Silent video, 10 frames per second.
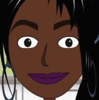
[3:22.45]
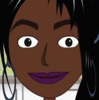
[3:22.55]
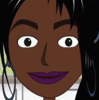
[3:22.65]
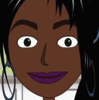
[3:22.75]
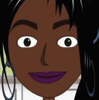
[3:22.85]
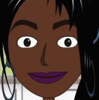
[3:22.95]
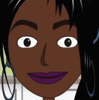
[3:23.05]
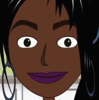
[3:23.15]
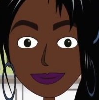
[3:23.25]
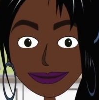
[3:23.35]
If you've
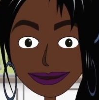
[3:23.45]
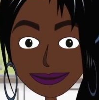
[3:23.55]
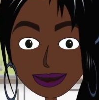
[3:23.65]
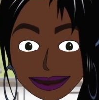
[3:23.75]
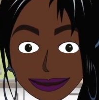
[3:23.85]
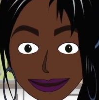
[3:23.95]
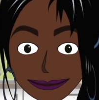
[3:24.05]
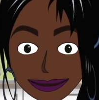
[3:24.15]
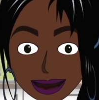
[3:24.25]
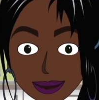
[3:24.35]
ever used
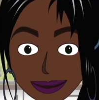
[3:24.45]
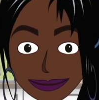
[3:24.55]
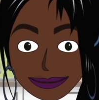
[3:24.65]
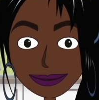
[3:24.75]
JBCO,